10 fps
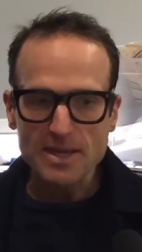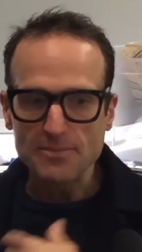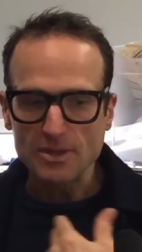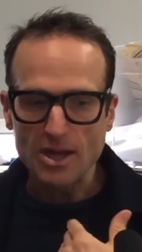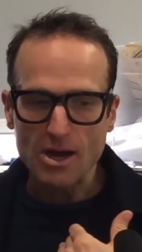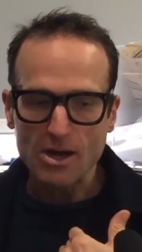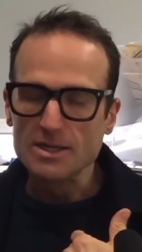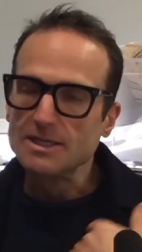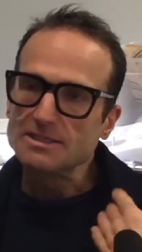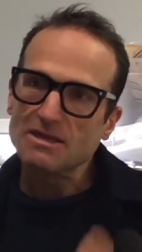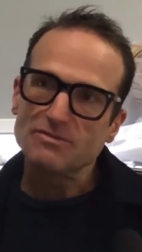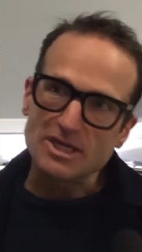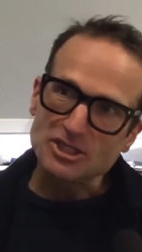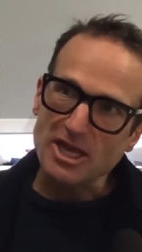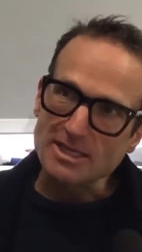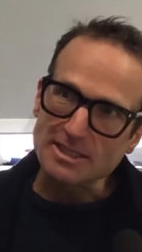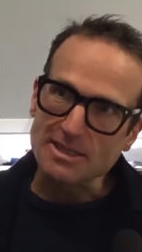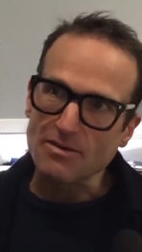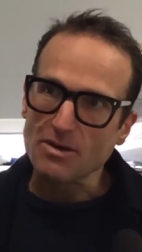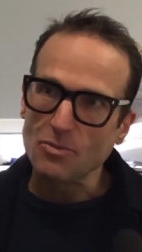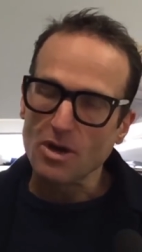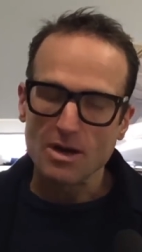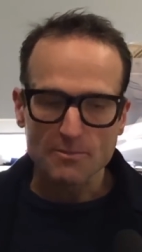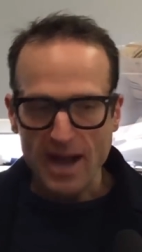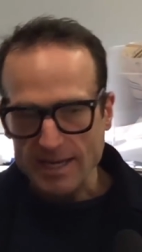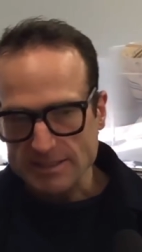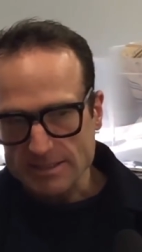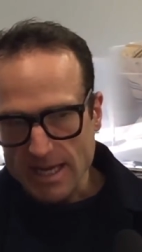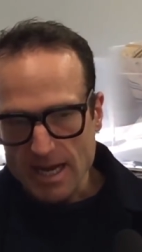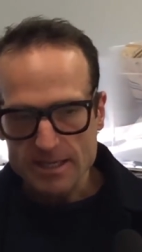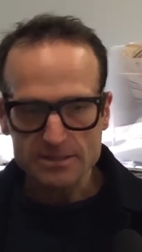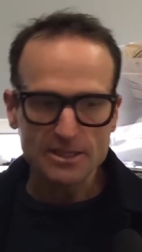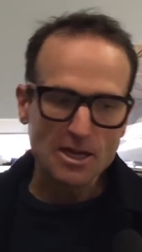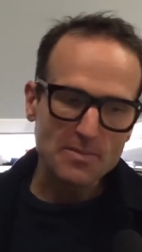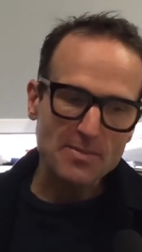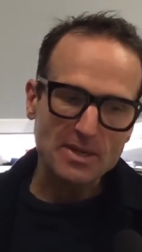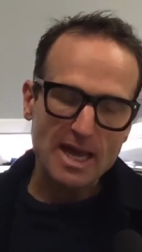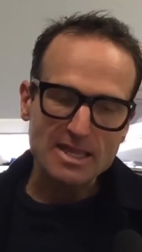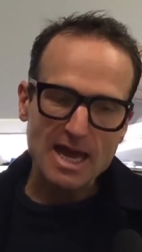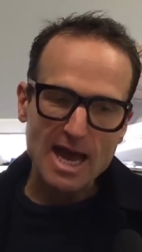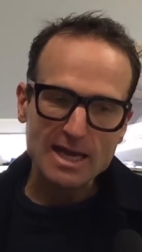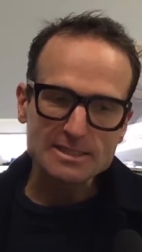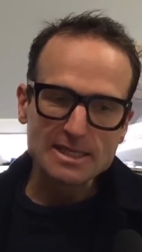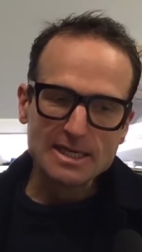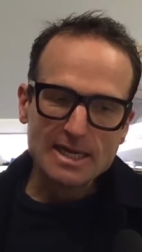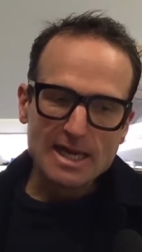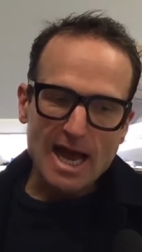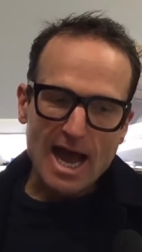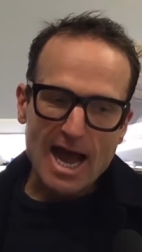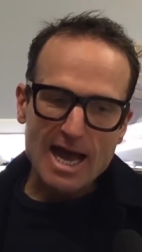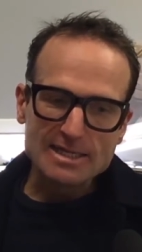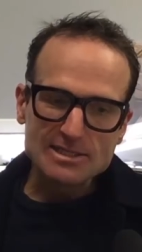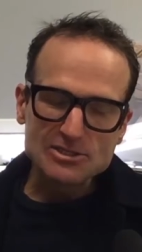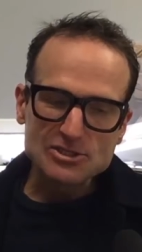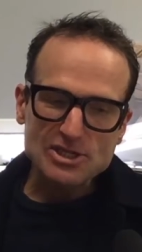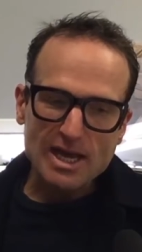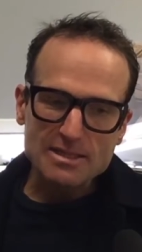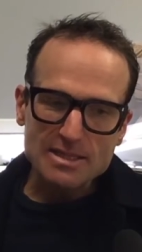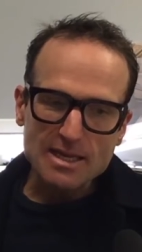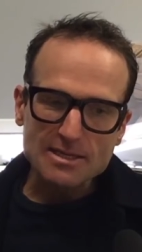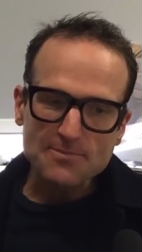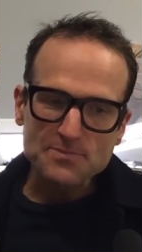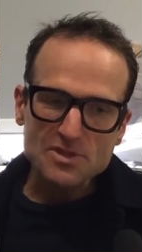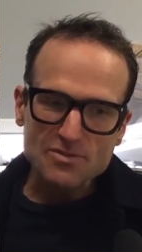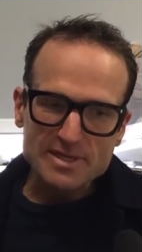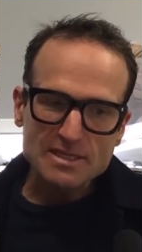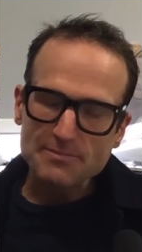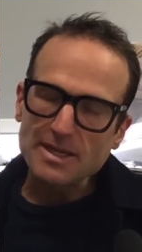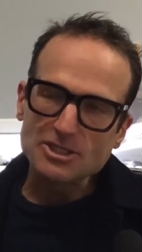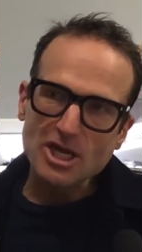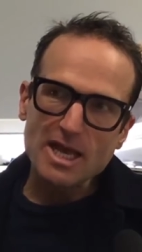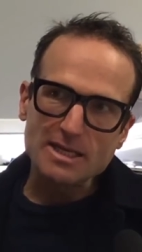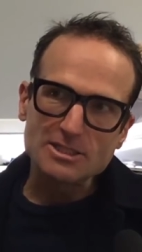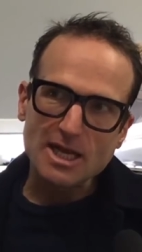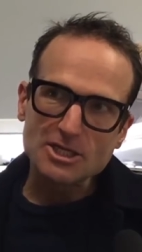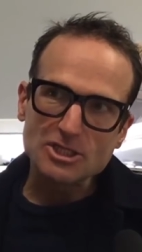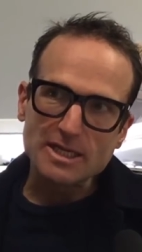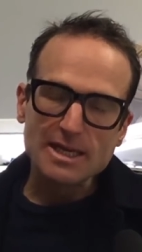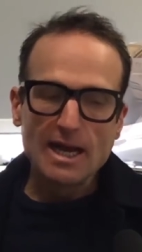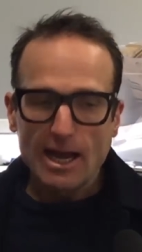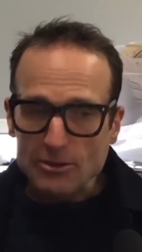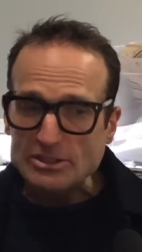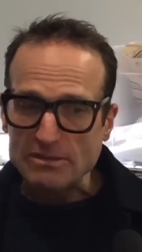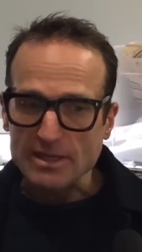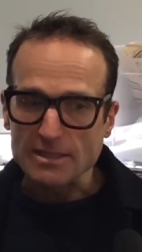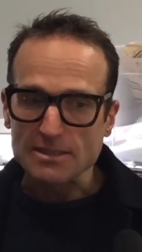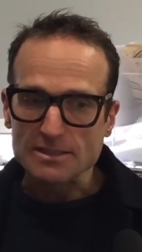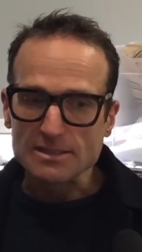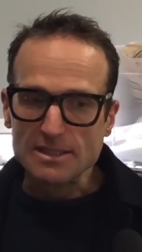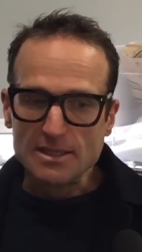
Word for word: Mm. People are self-initiating their own work, Baxendale, you know, people like that. And I think there is a big change, actually. I also think that